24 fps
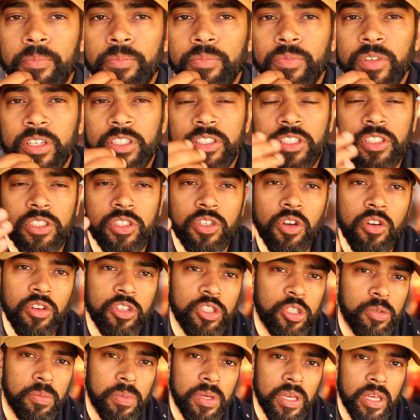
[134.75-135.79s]
This is
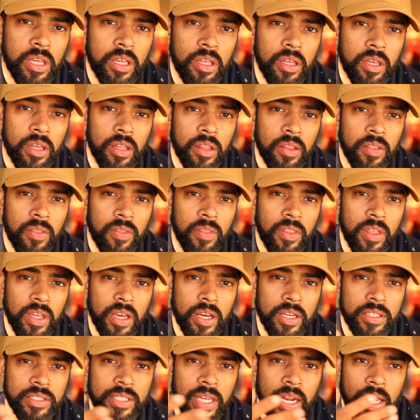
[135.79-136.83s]
going to be
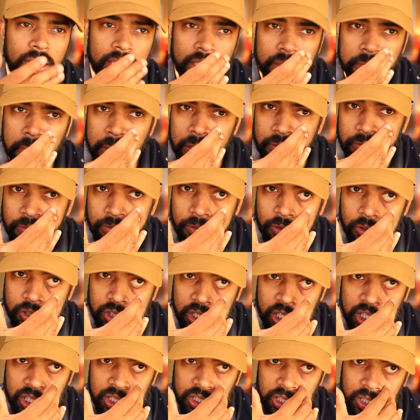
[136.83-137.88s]
1080p
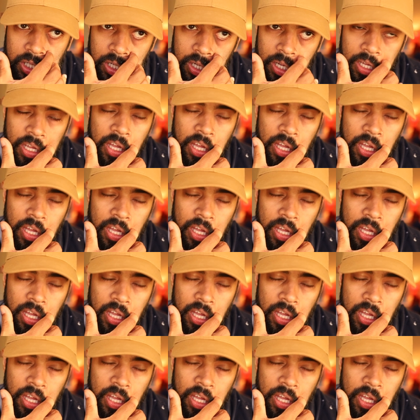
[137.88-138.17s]
footage